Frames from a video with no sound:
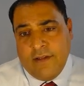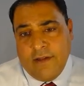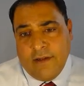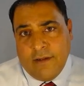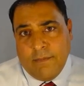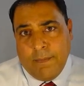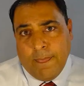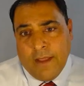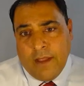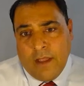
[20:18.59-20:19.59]

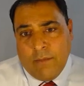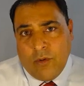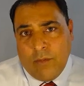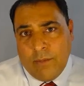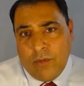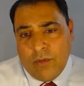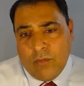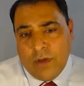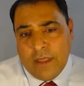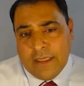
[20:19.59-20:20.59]
But remember,
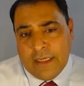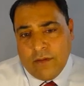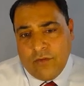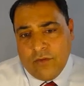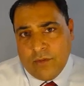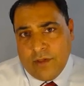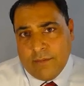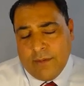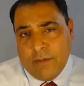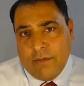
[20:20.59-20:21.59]
one of the key issues we talked
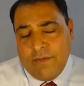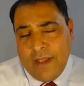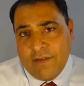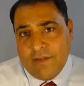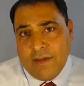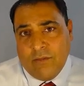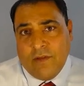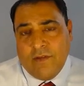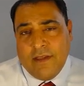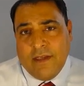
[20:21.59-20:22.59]
about with fasting
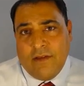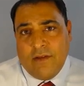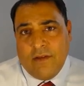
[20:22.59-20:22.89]
was that,